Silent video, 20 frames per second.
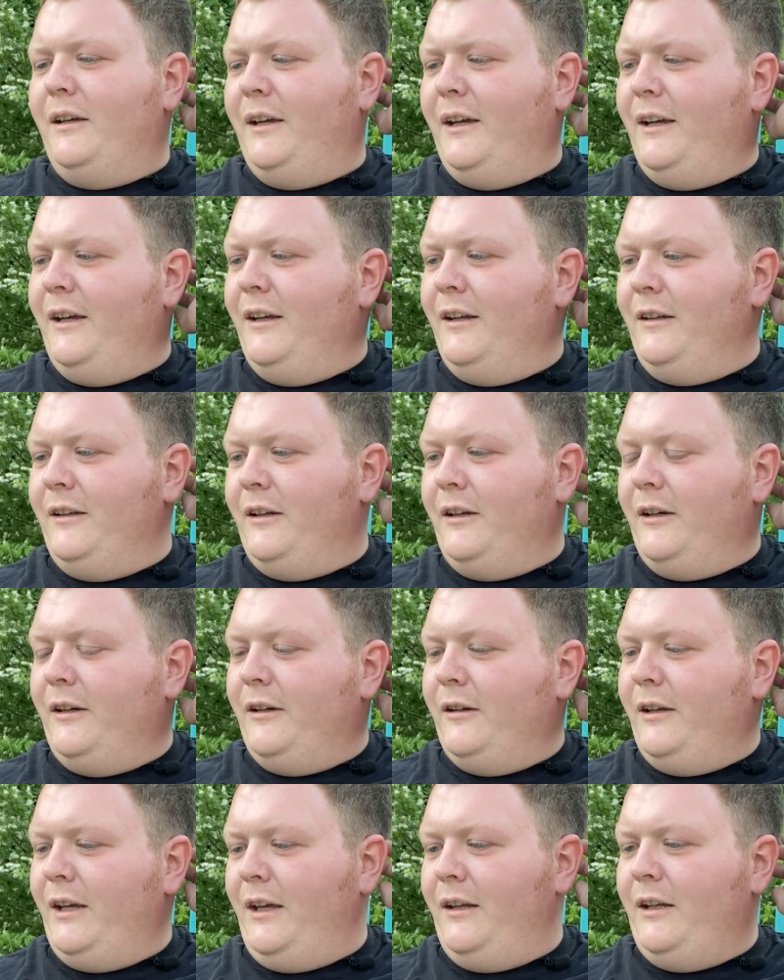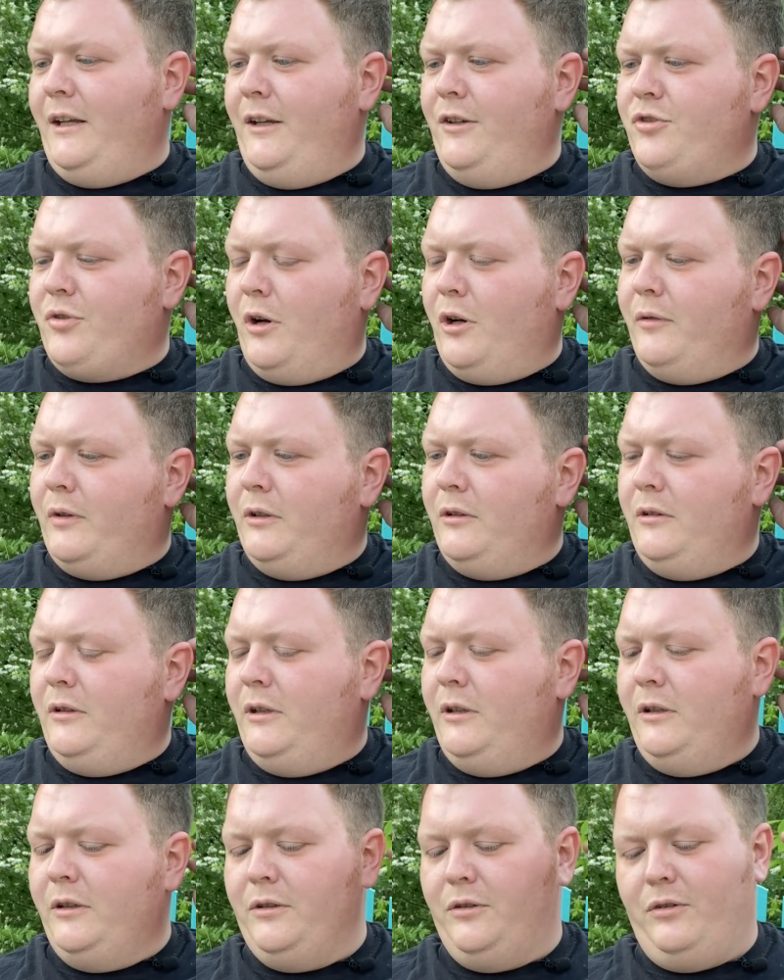And he drove it.
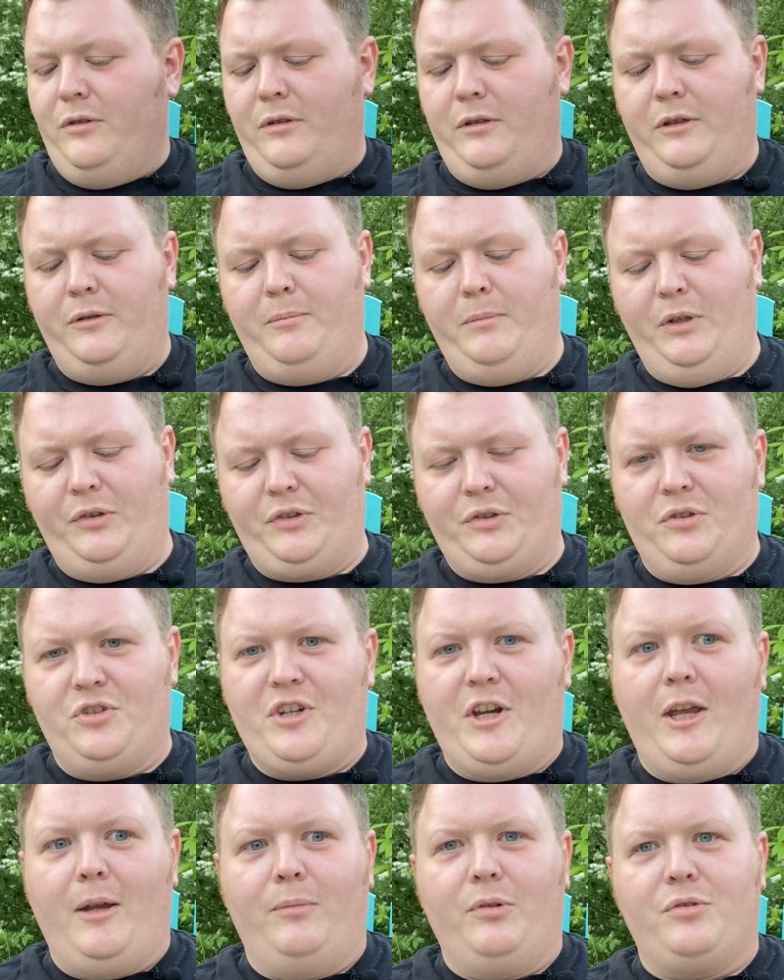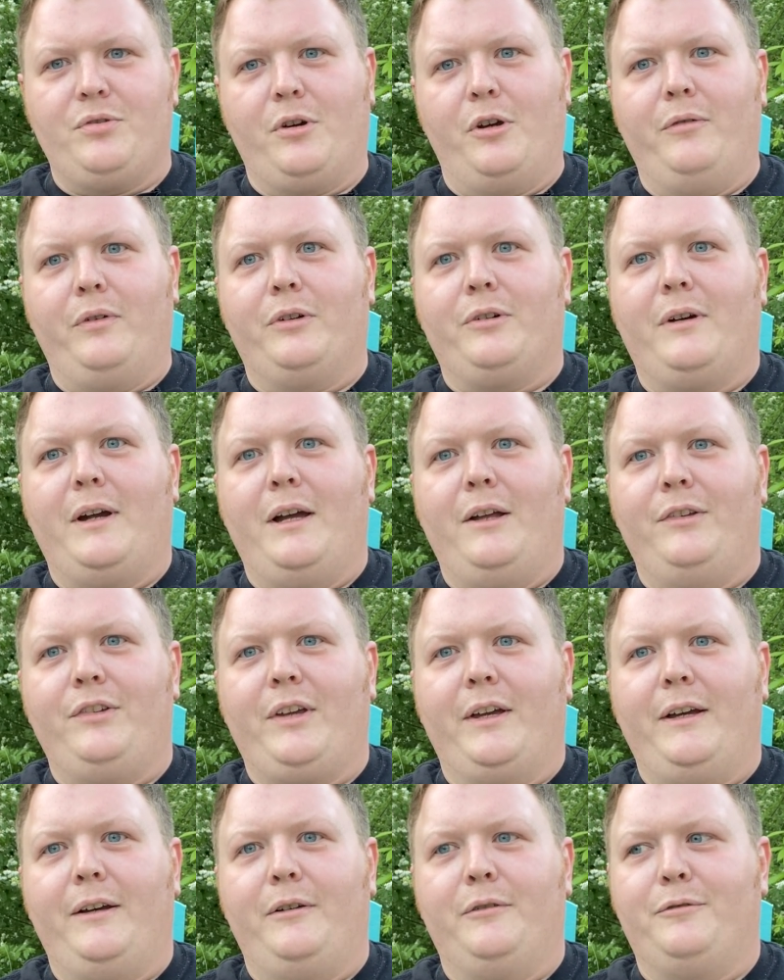Mr. James drove it around
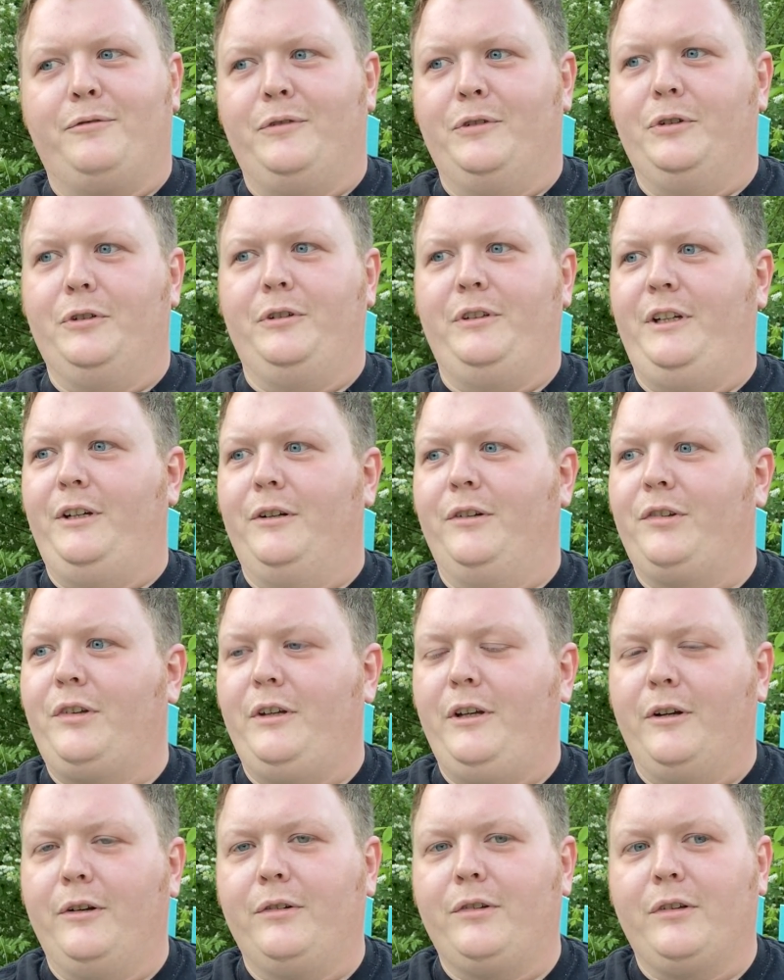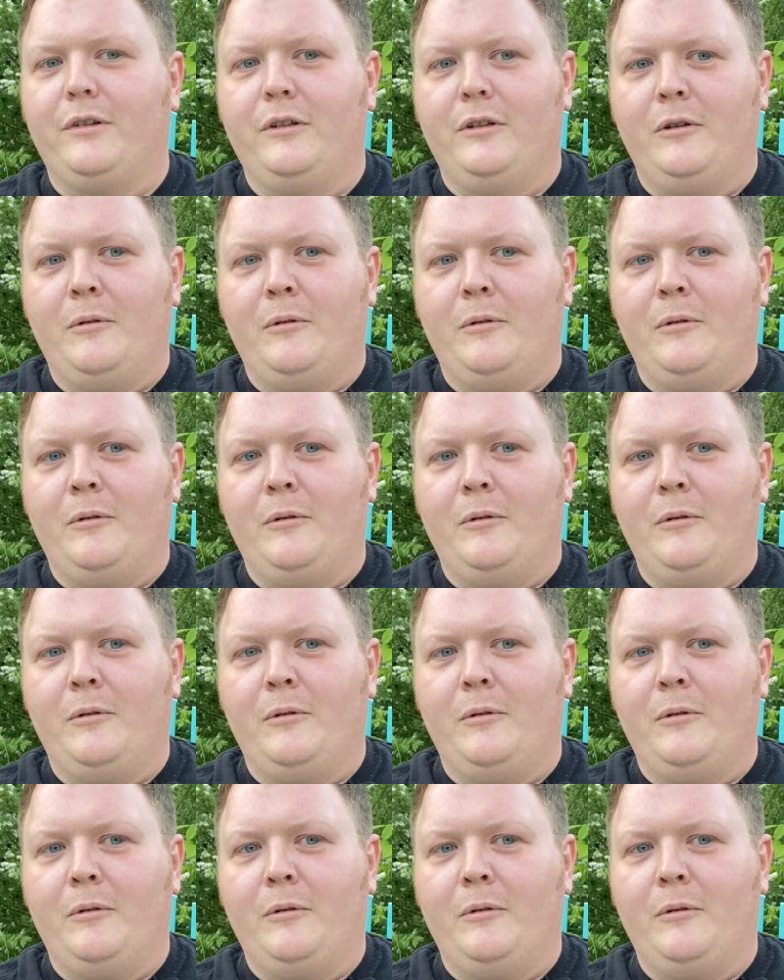town for years and years.